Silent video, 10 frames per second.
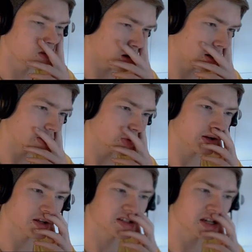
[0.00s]
At least we
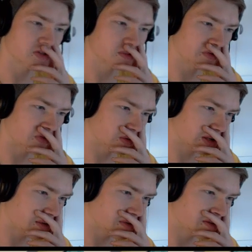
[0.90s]
got a 6 from Informed
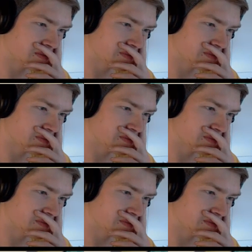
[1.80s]
Gamer.